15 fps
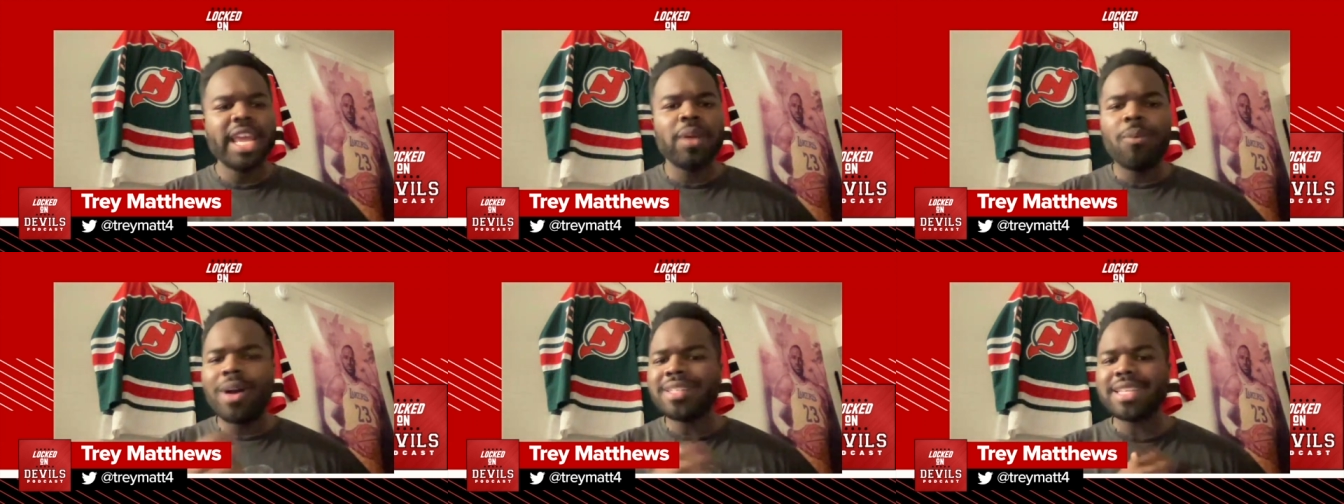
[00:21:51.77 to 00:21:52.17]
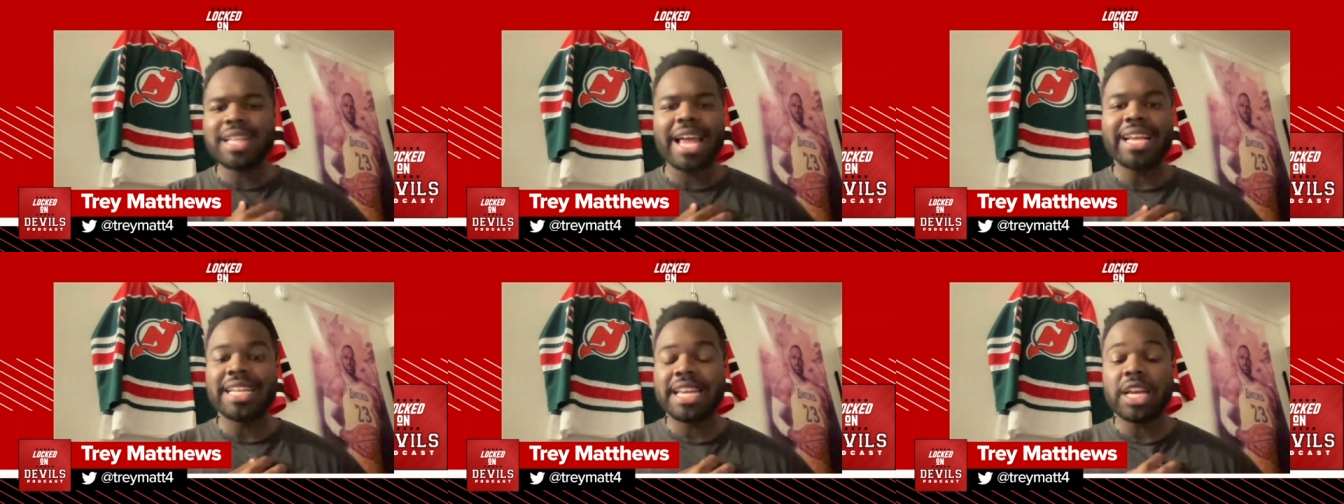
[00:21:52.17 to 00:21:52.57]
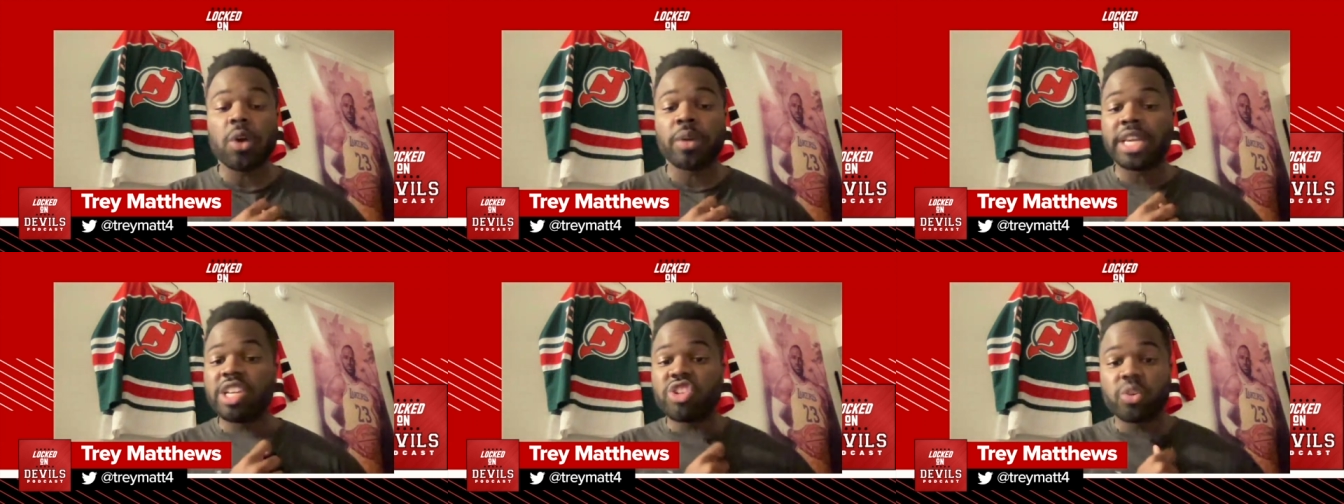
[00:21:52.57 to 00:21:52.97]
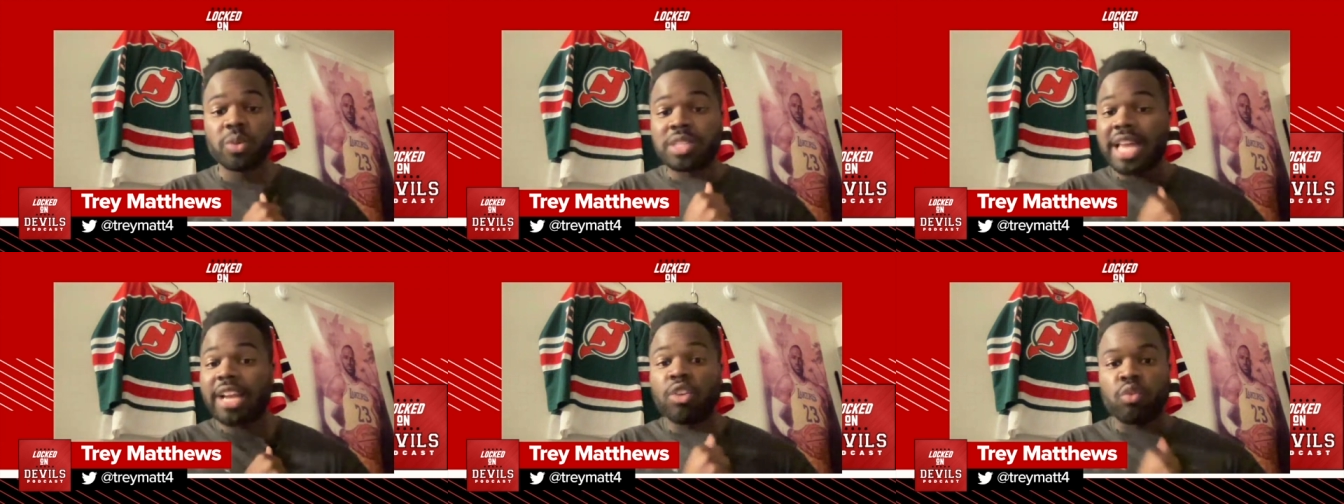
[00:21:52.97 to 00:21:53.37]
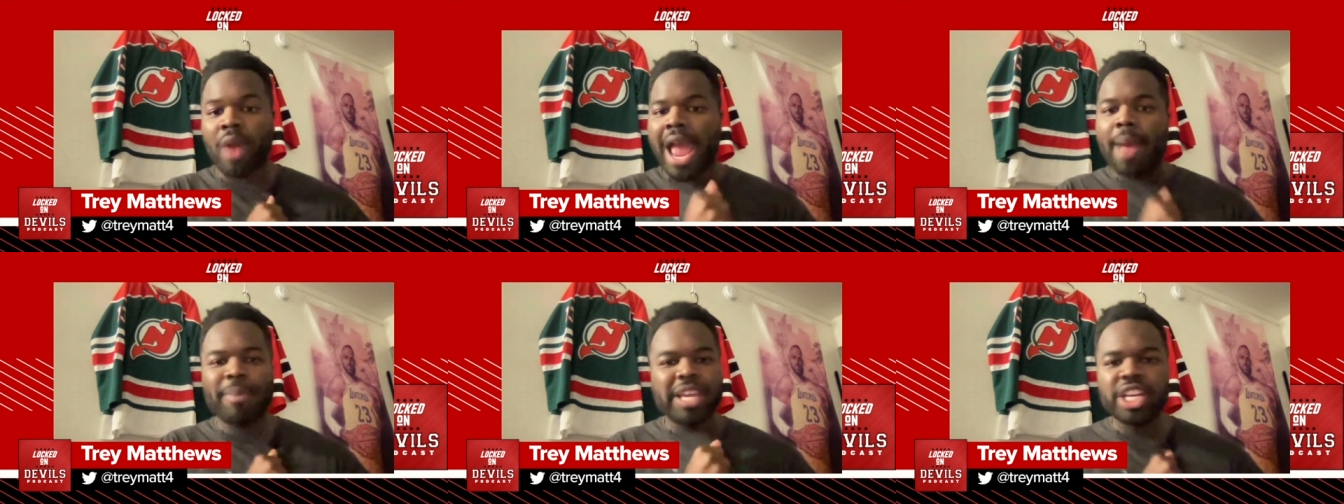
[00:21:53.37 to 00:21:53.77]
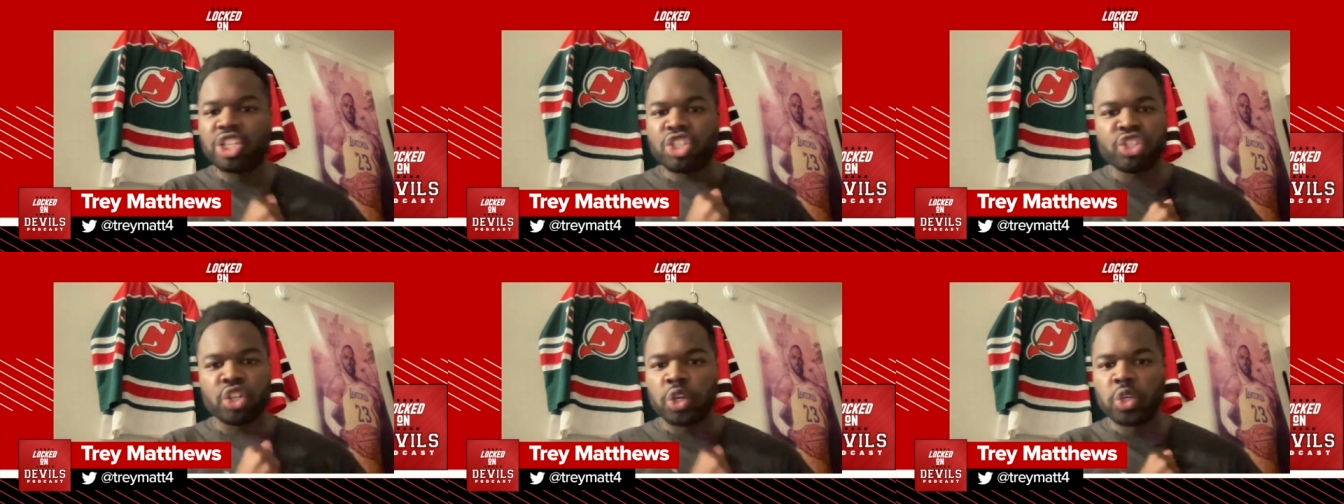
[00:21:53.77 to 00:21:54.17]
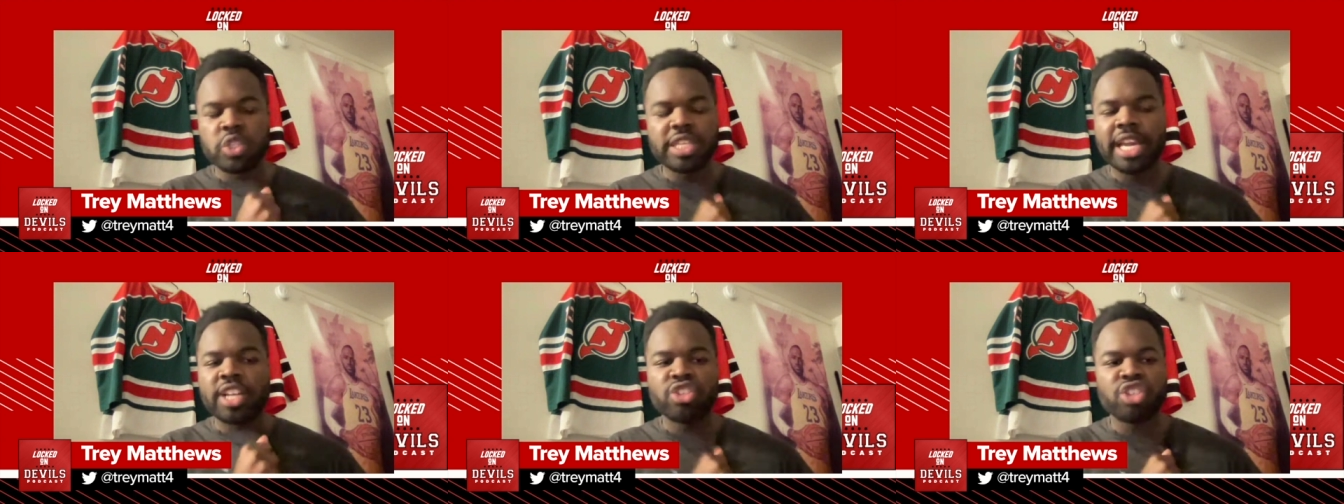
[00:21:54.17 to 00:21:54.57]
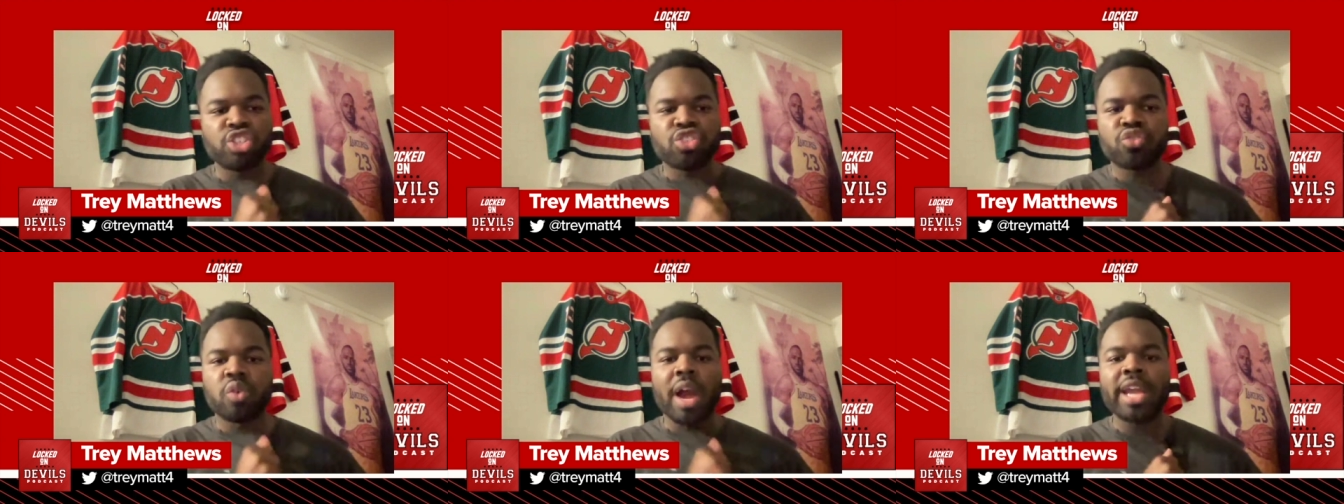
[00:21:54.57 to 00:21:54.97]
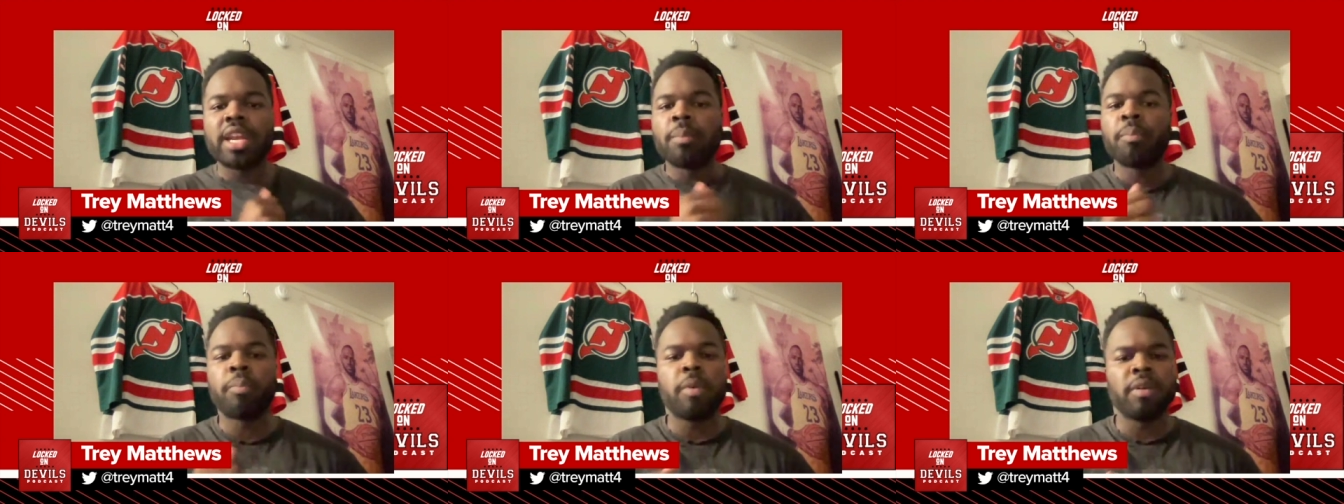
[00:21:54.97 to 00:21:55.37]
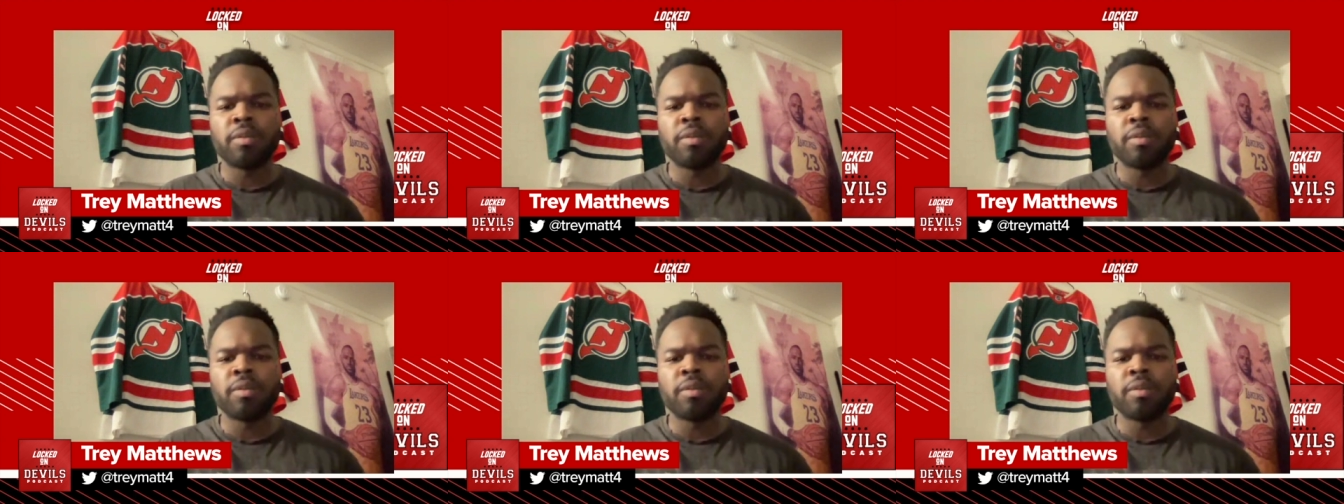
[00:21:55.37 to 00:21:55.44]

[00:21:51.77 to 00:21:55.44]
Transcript: it wasn't like Nico Hischier was like grabbing his jersey and just trying to